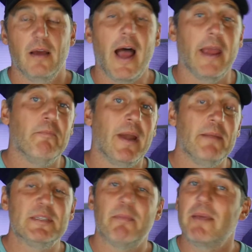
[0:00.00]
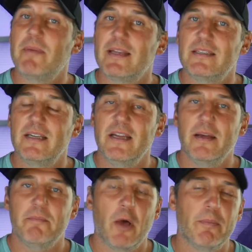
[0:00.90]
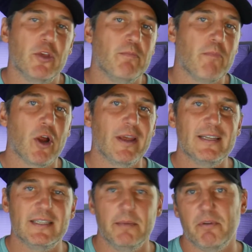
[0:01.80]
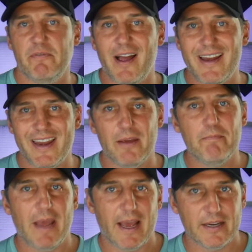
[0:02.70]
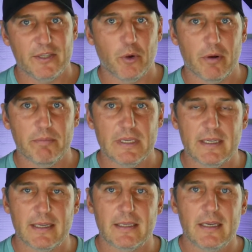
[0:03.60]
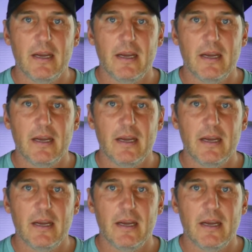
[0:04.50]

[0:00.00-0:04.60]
Hi, my name is Mike Mancini. I'm helping you market, simplify, and impact your business.